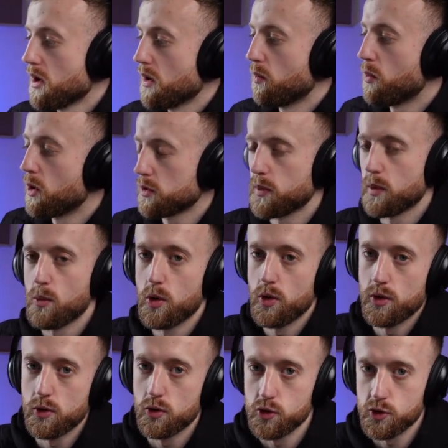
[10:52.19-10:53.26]
What do we want
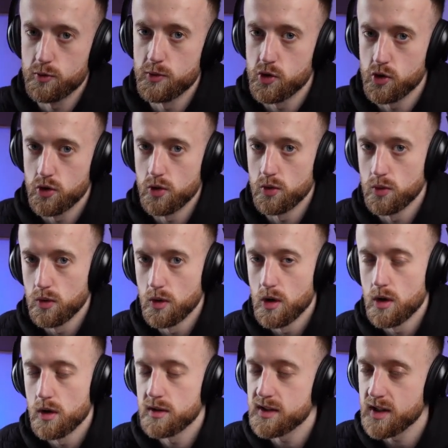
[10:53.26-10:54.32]
the customer to do?
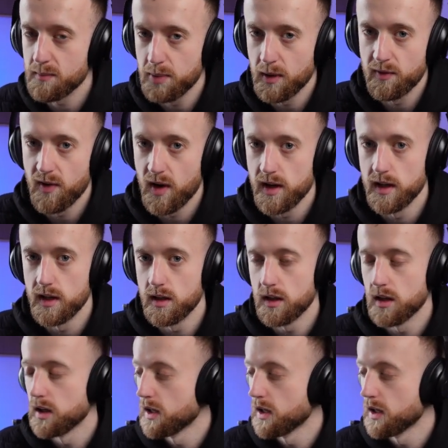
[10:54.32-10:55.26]
Simplify it.